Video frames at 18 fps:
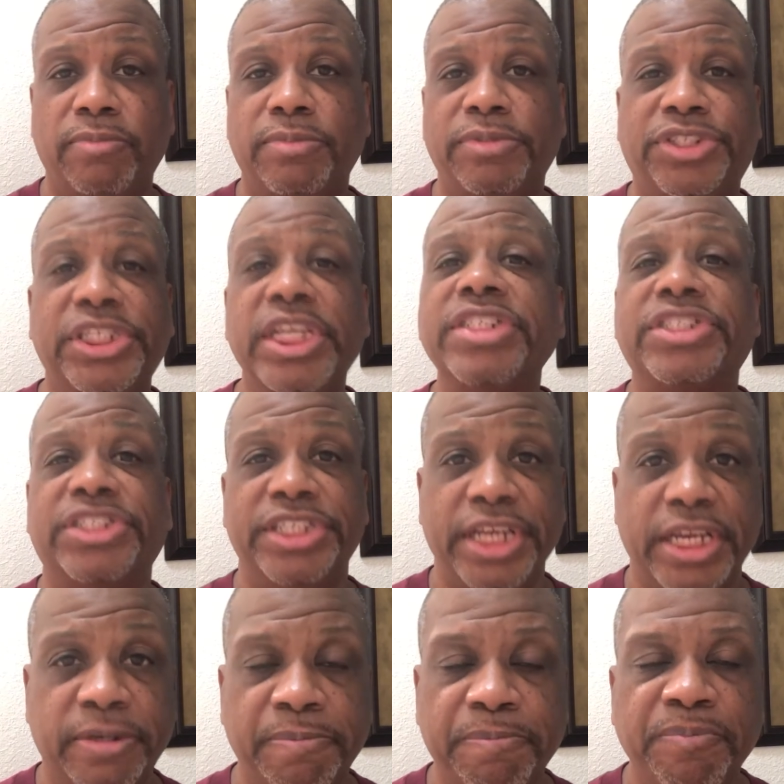since
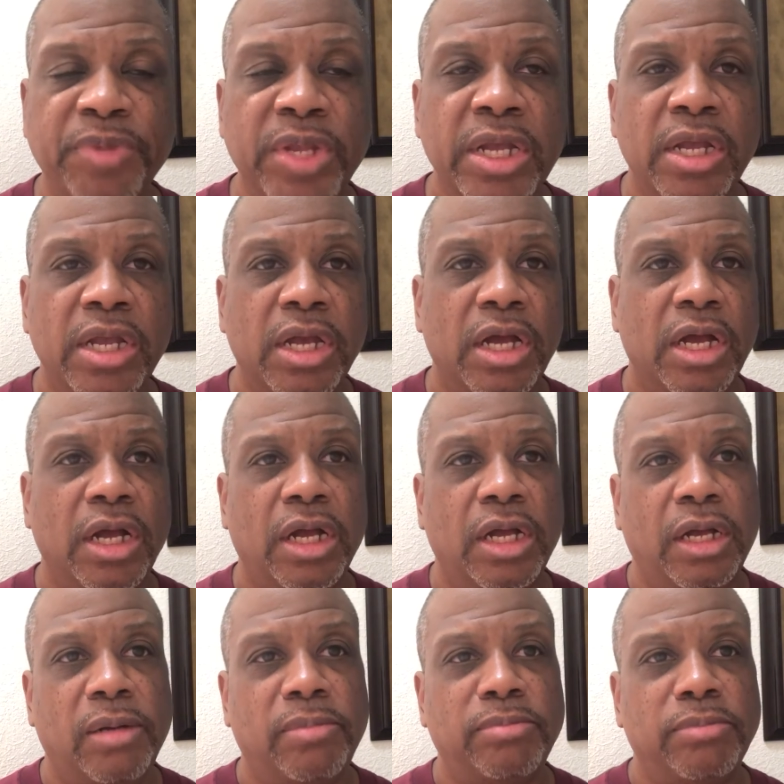then.
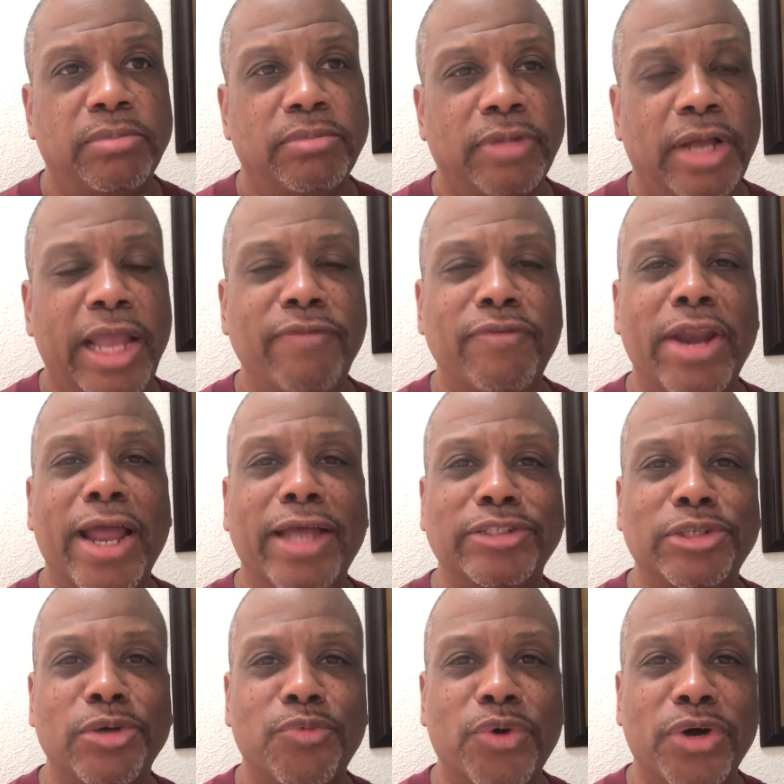I even
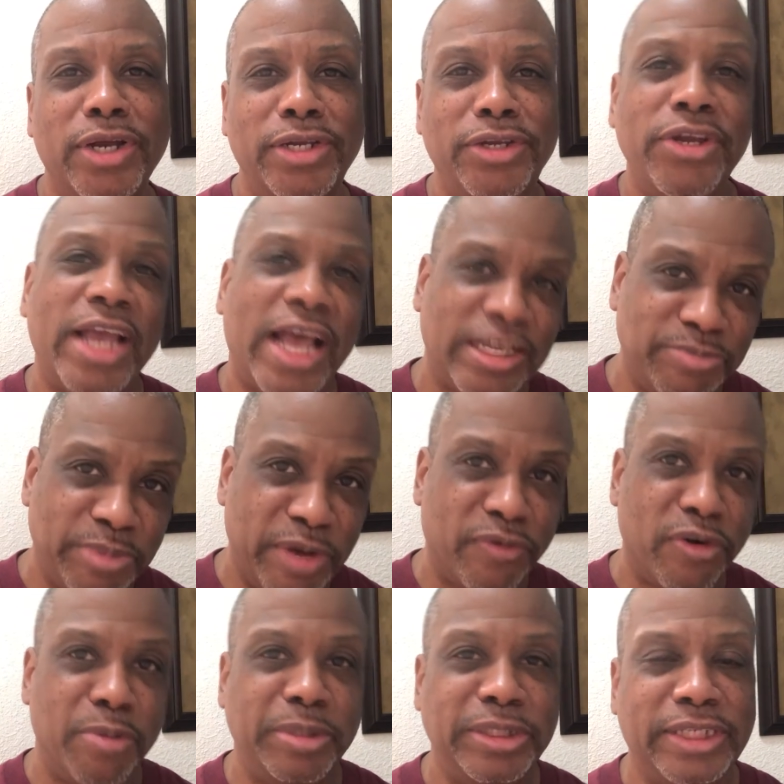had someone, and you guys may
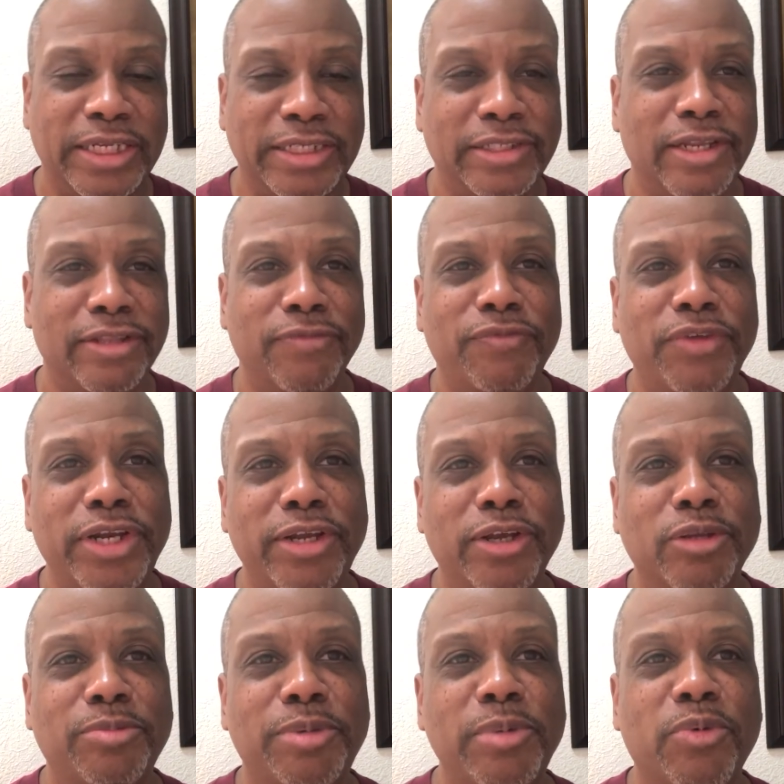have heard me say this in other
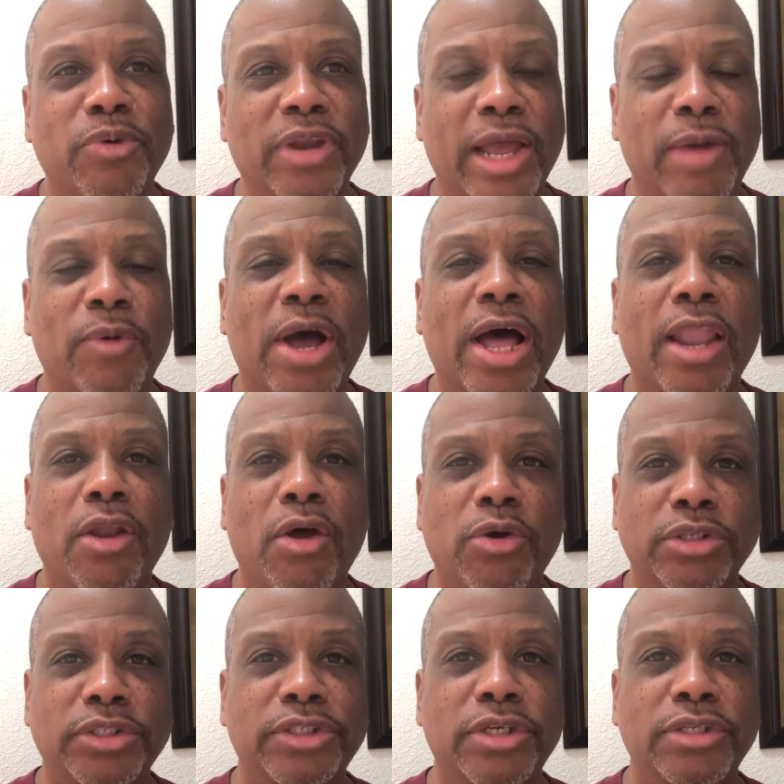videos, people were like, well, how
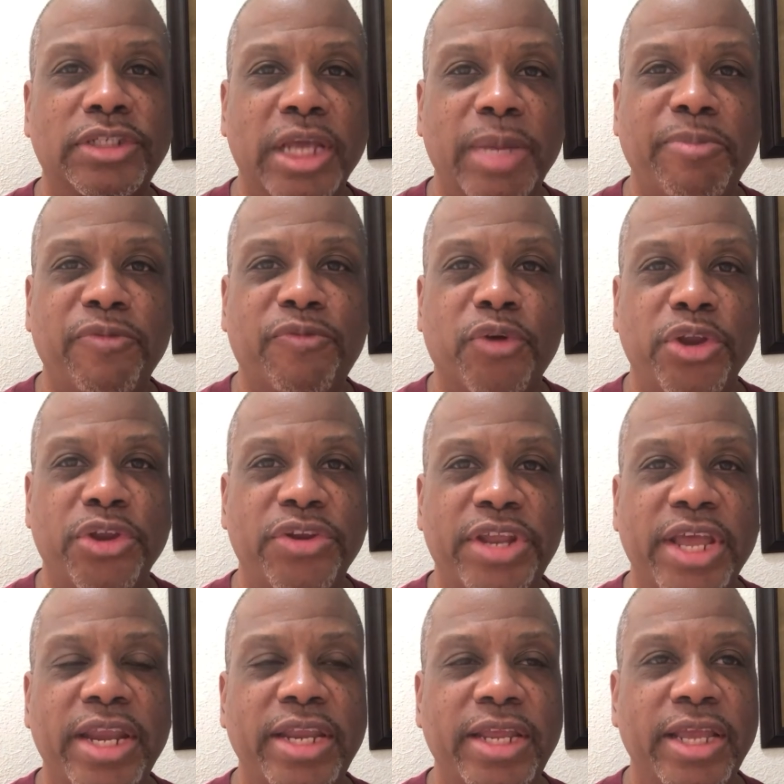long is it going to take before you
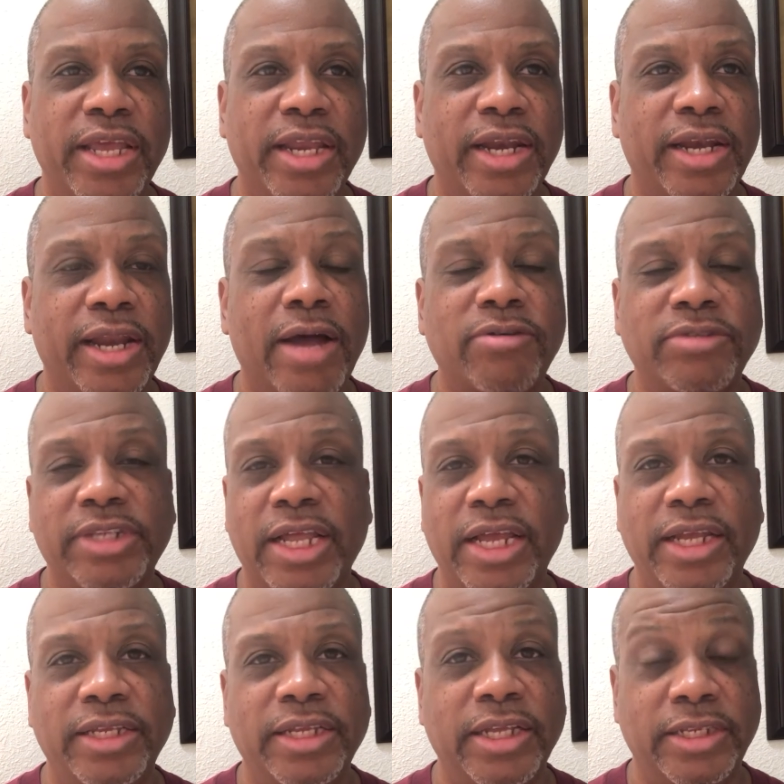date again? And I was
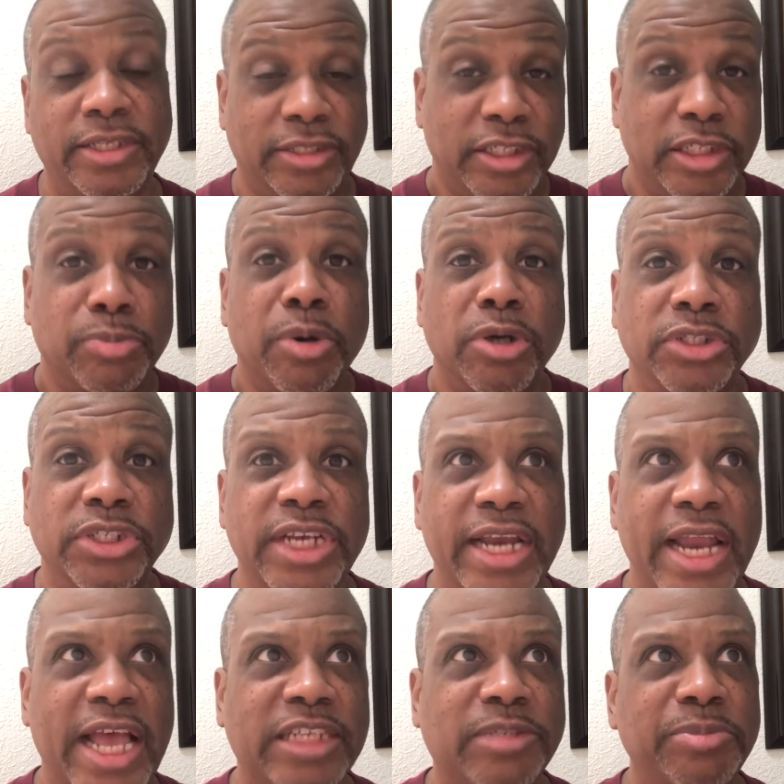like, and this
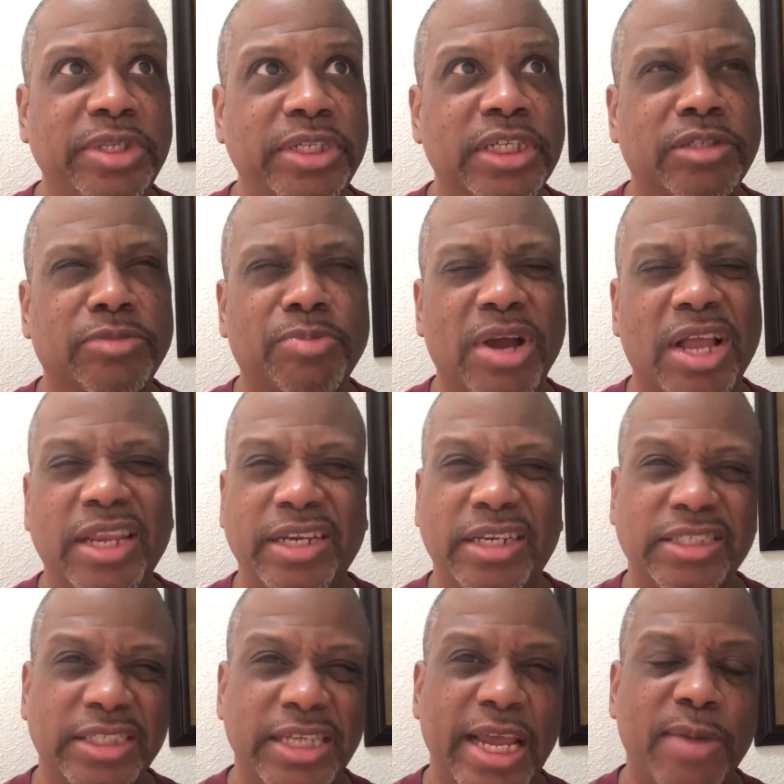person had asked me this probably
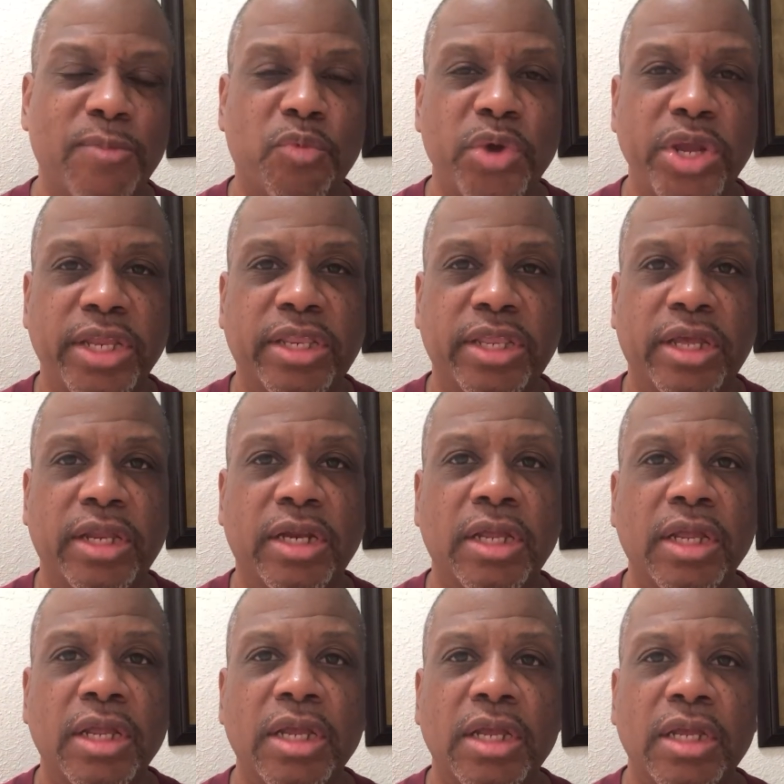the same week that
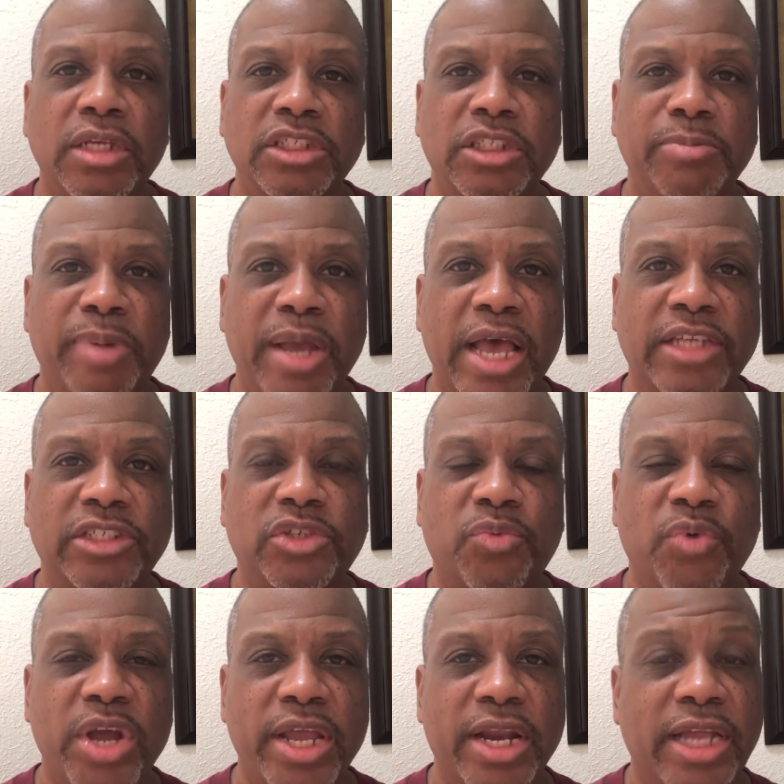she passed
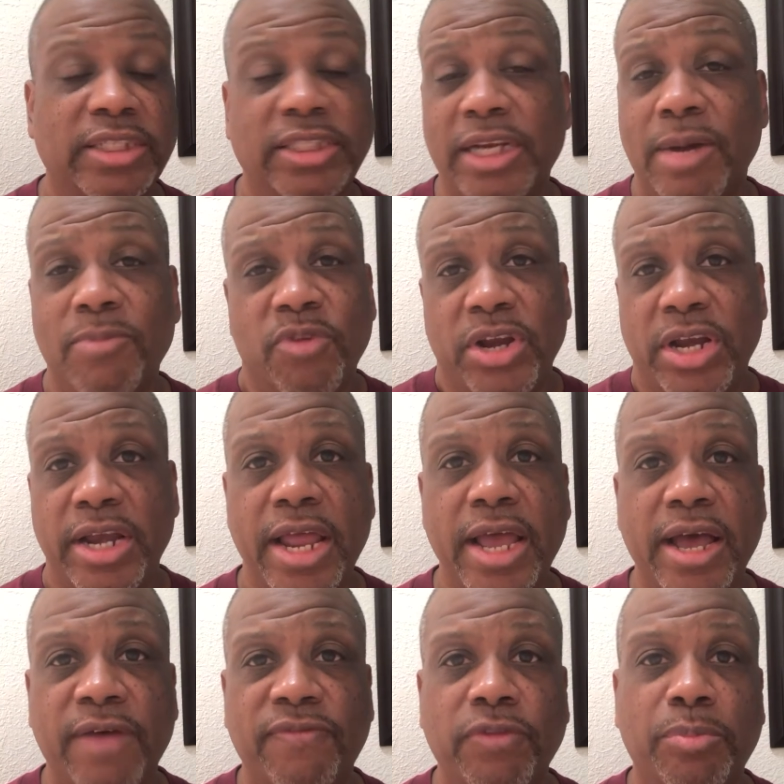away, and I said, I'm ready
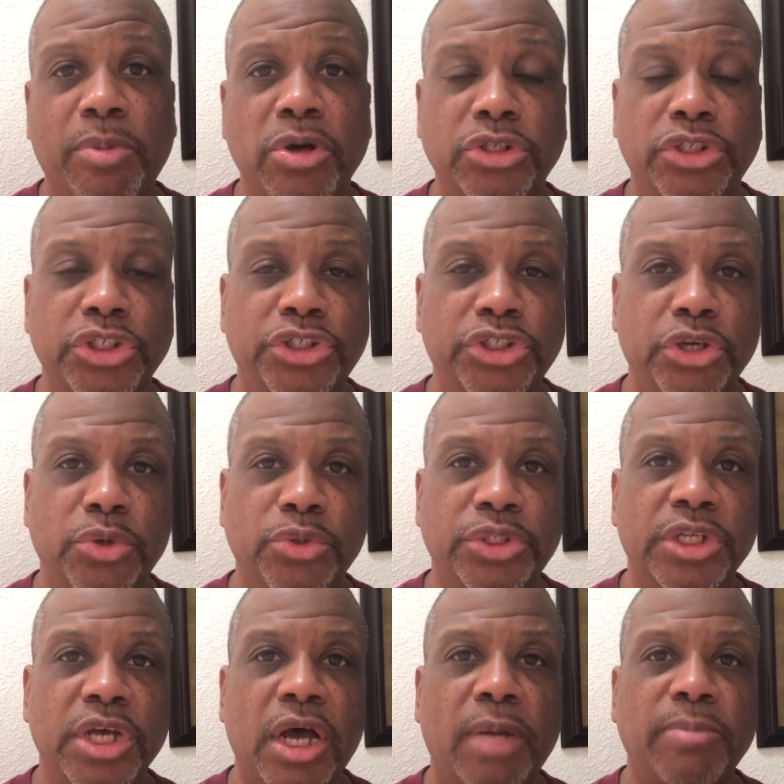now if the person
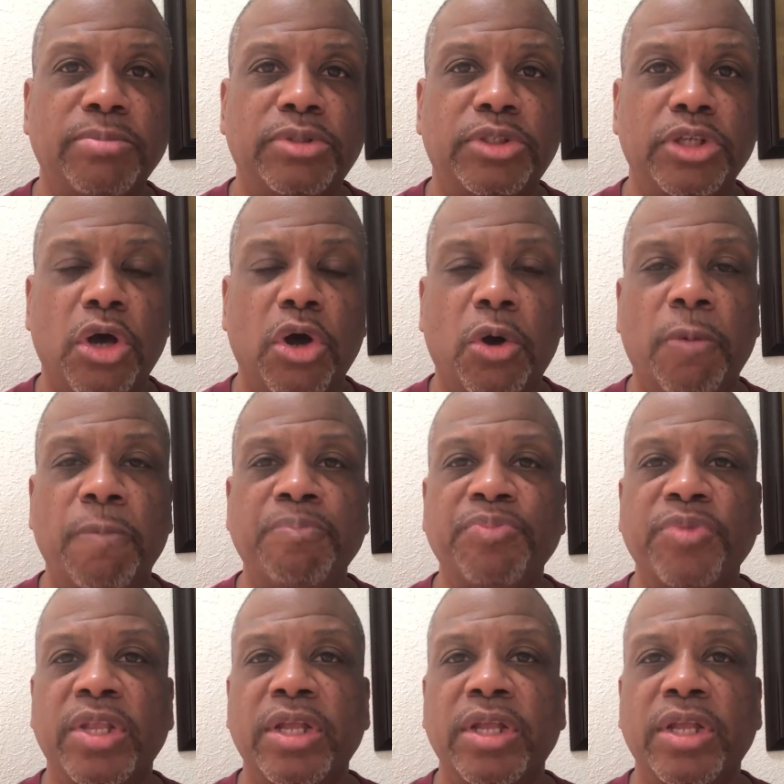shows up. So